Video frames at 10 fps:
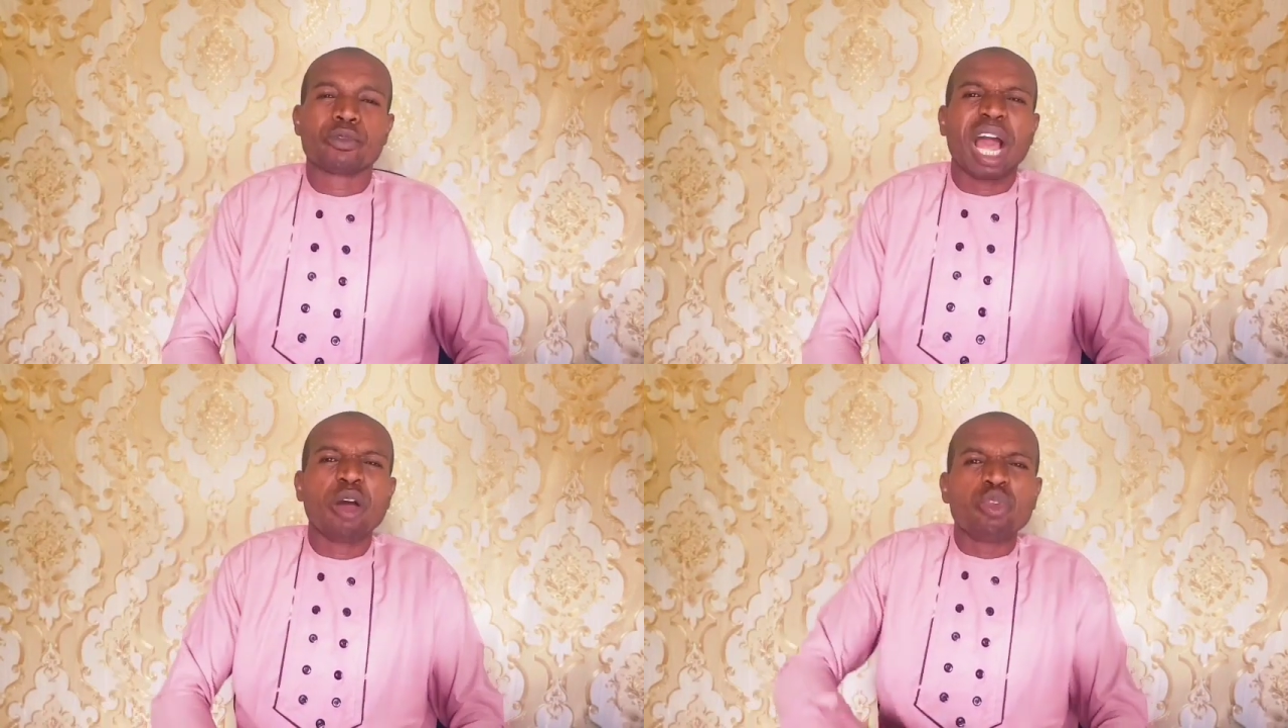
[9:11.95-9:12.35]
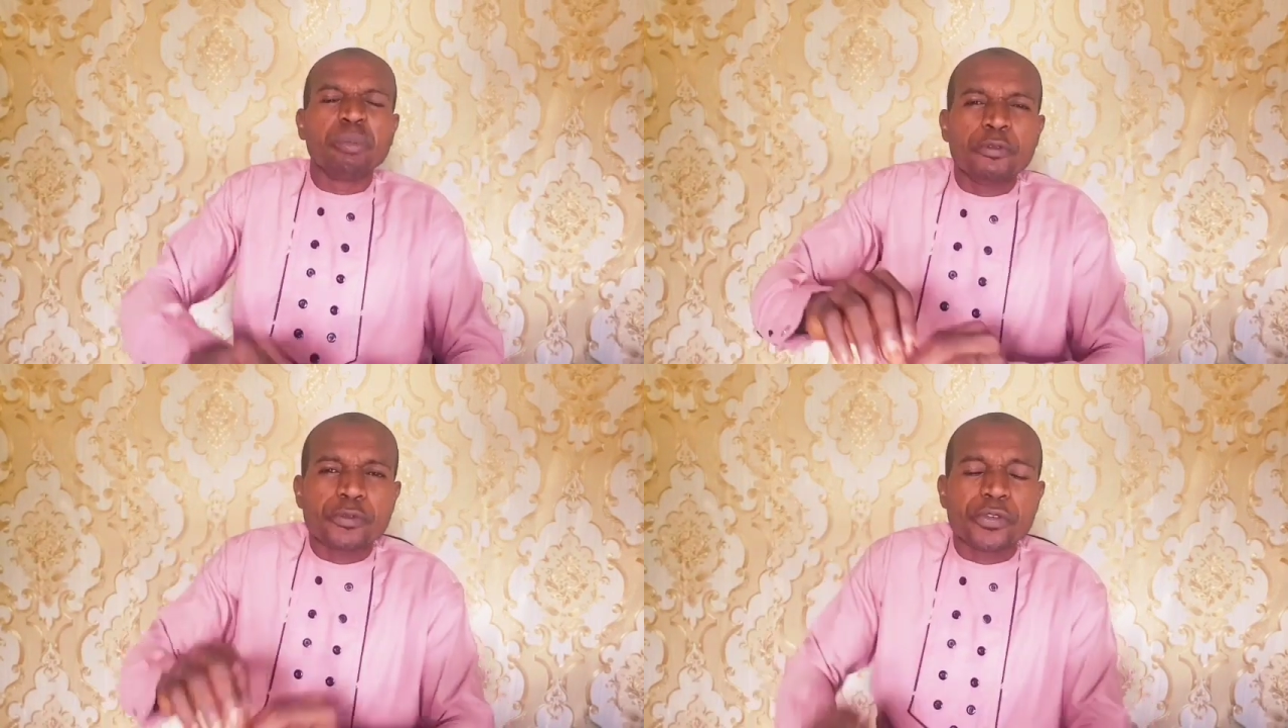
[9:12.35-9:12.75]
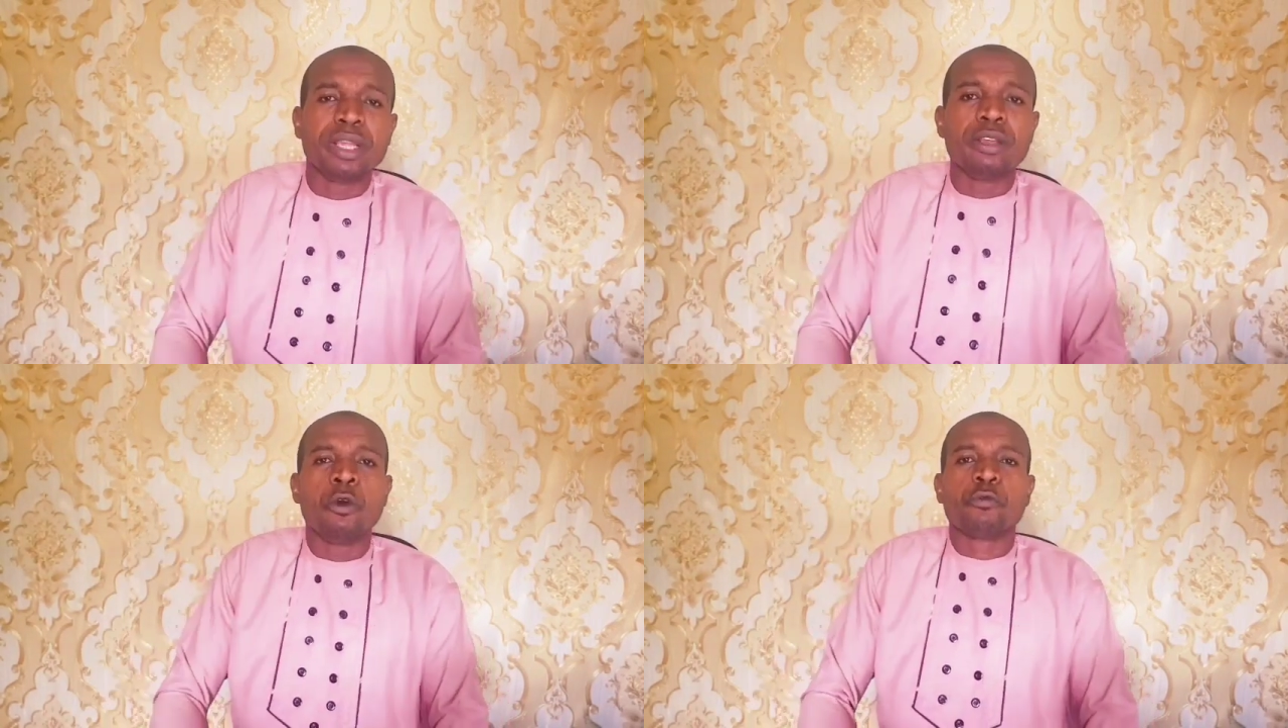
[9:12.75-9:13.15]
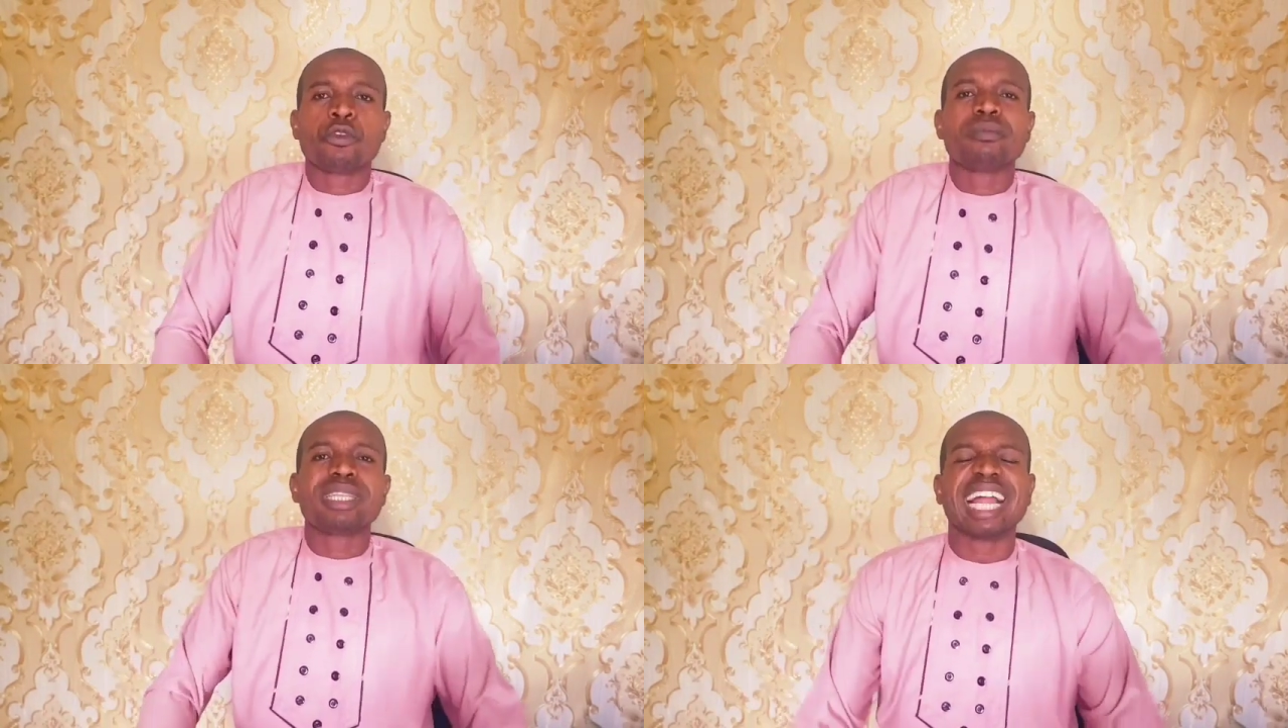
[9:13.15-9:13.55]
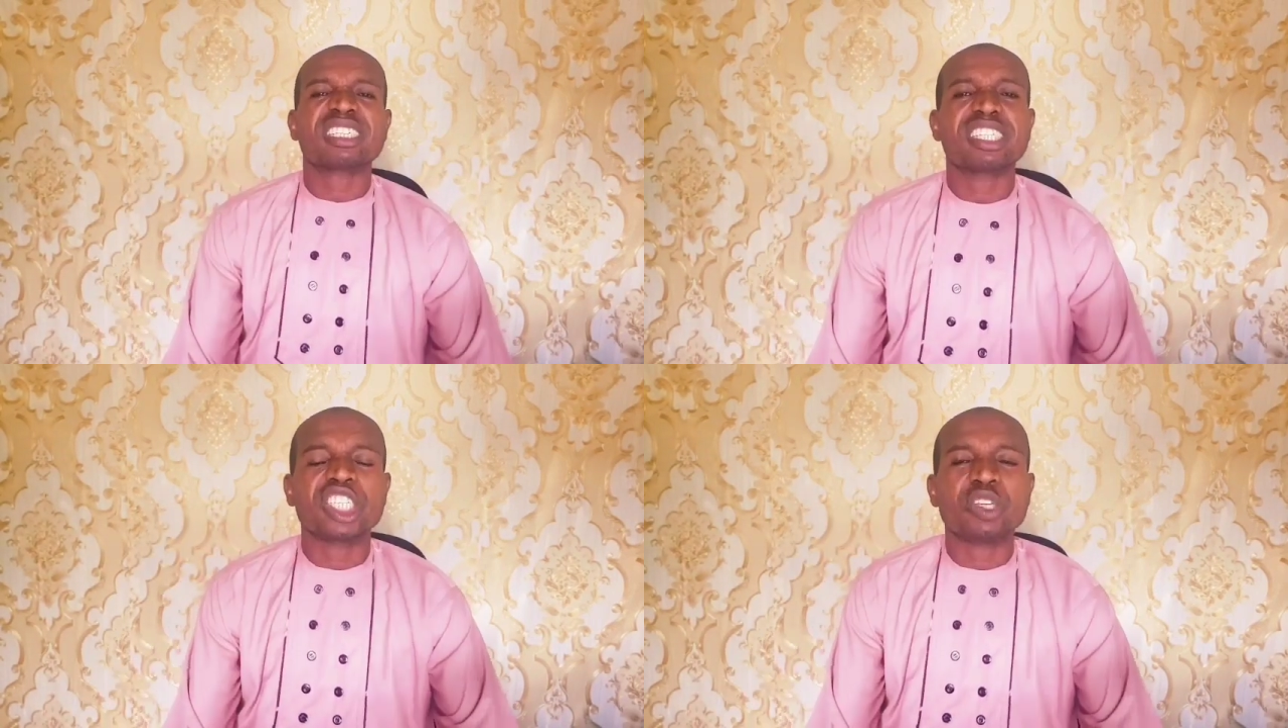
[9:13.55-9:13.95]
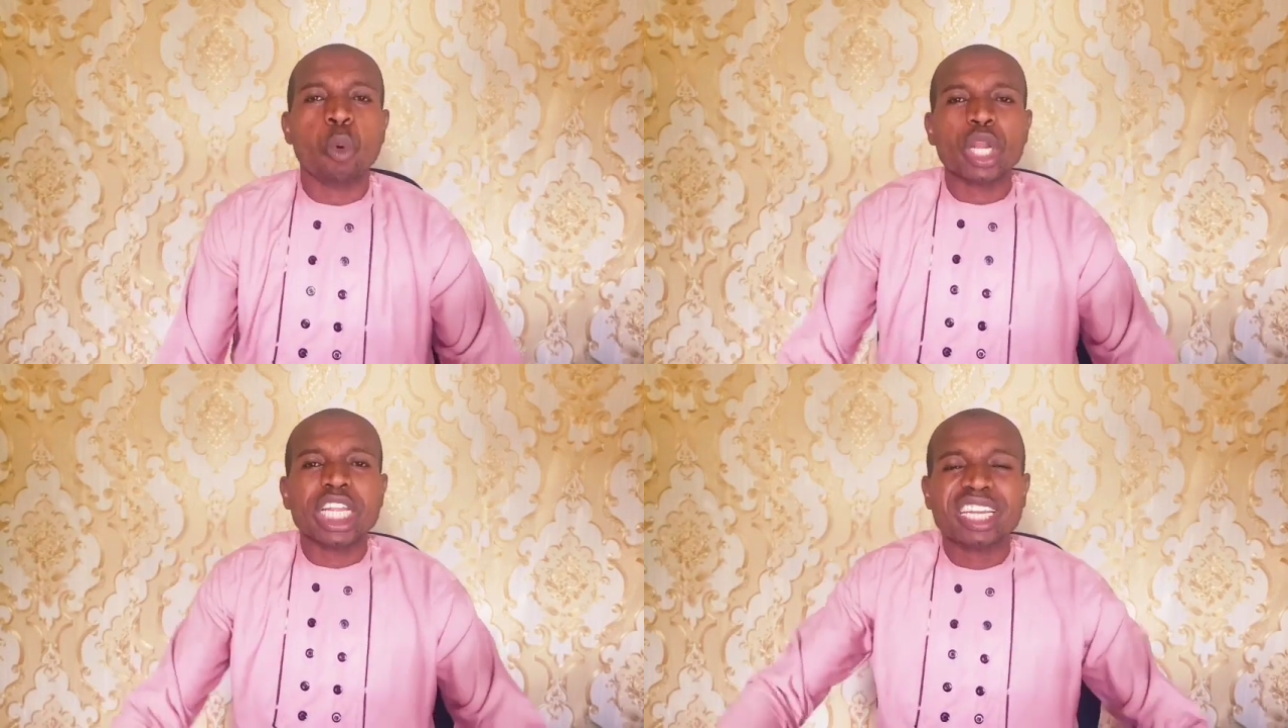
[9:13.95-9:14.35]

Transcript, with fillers: how to be free from that demonic